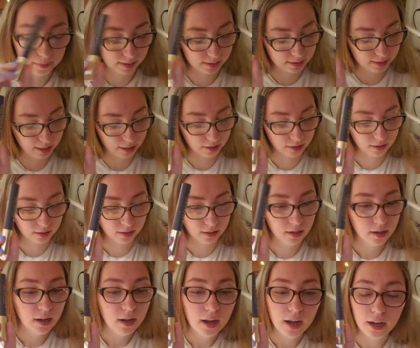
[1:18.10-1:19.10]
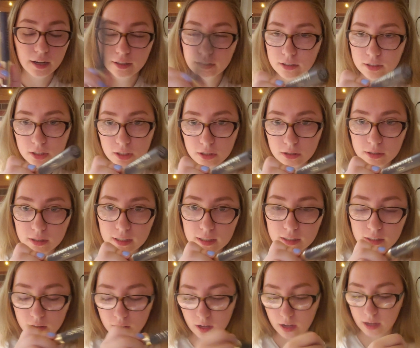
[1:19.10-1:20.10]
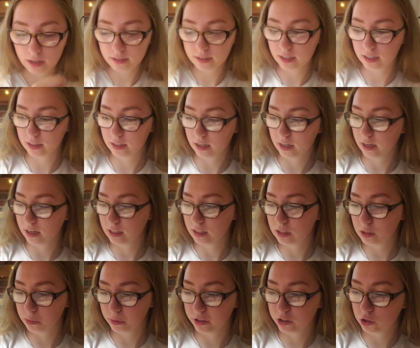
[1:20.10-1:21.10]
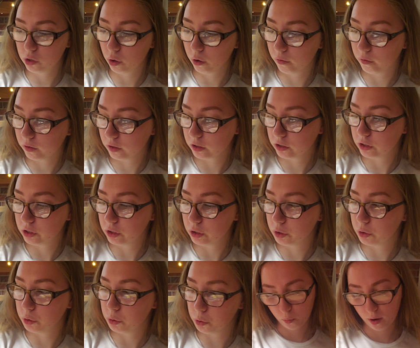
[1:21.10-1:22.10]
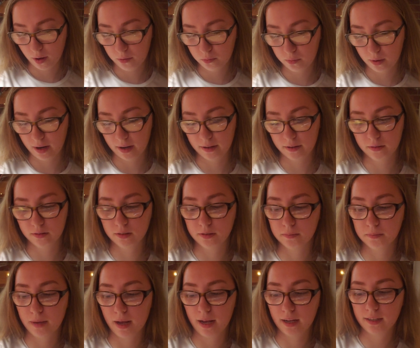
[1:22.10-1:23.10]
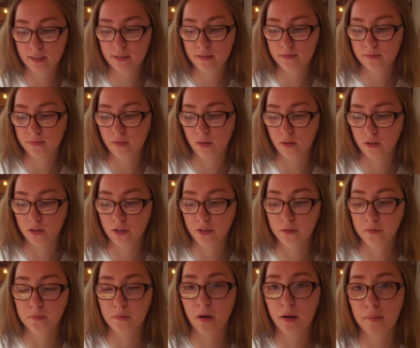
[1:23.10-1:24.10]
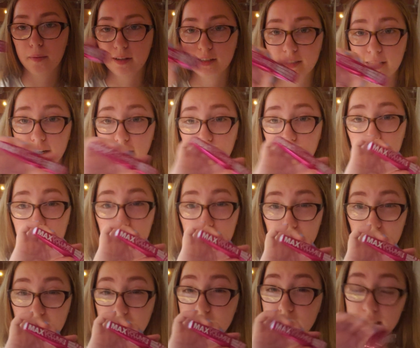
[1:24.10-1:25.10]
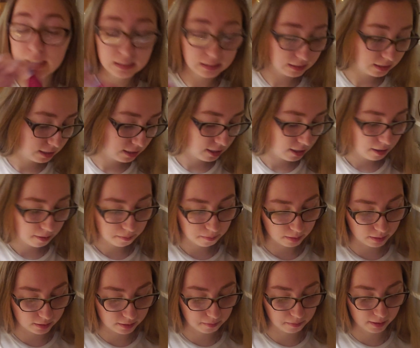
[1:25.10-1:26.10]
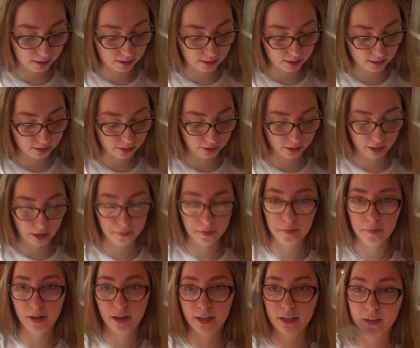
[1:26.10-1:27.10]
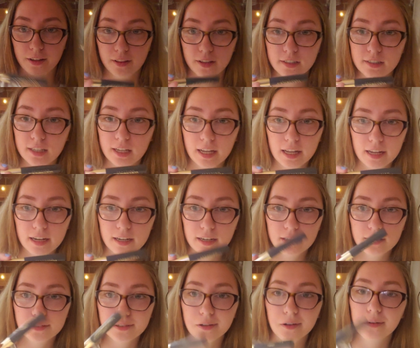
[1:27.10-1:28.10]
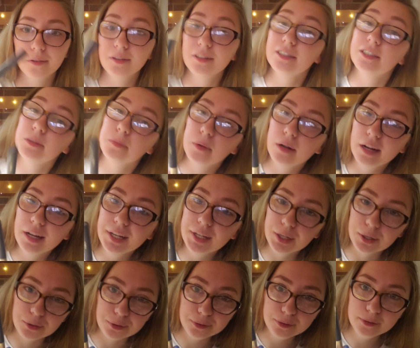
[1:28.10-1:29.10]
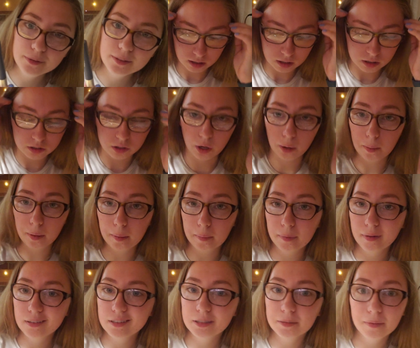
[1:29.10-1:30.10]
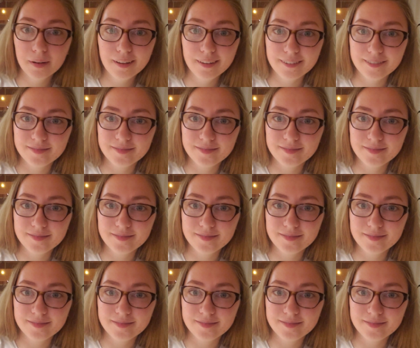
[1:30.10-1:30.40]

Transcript: Mascara. I used to use this a lot, and then I switched over to Wet n Max Volume Mascara Plus, but my sister got me back into this again, so this is what I use, so I'm going to put some